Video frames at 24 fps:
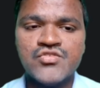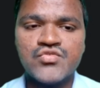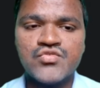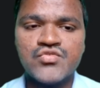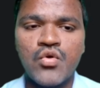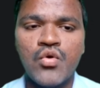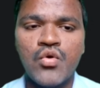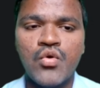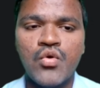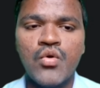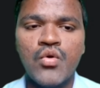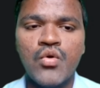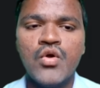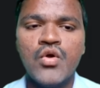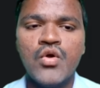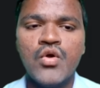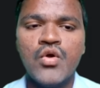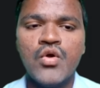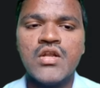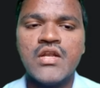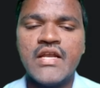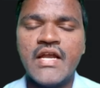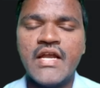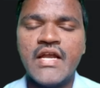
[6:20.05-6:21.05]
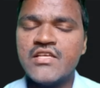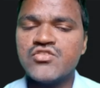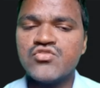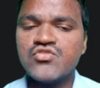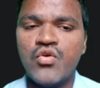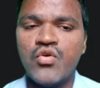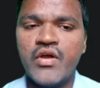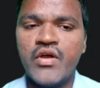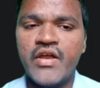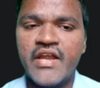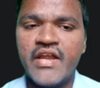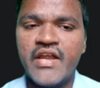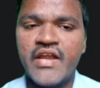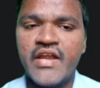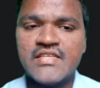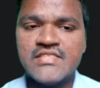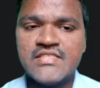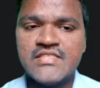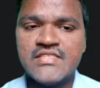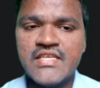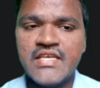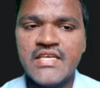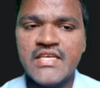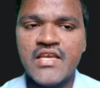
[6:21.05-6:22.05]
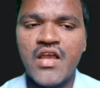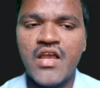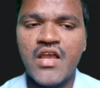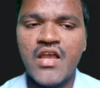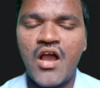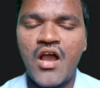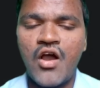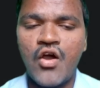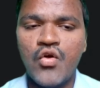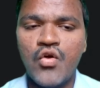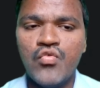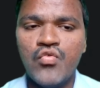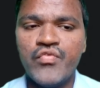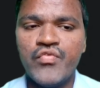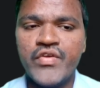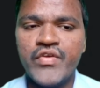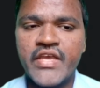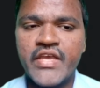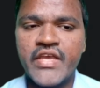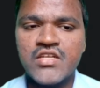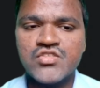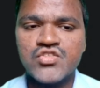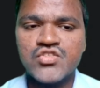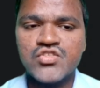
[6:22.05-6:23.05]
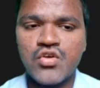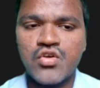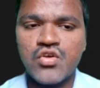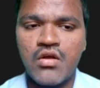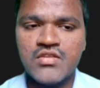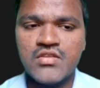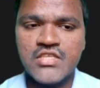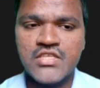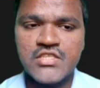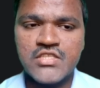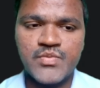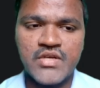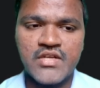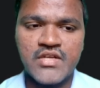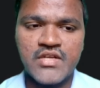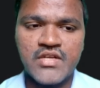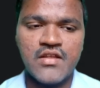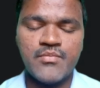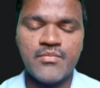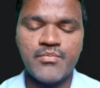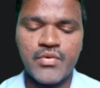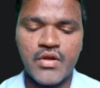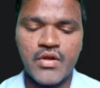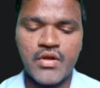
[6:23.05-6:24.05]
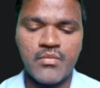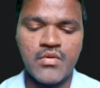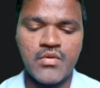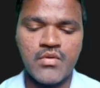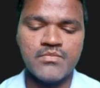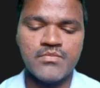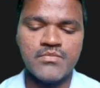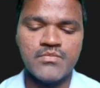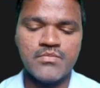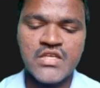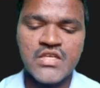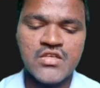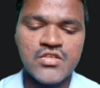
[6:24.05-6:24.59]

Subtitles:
So let us go ahead and see how we can solve this particular problem.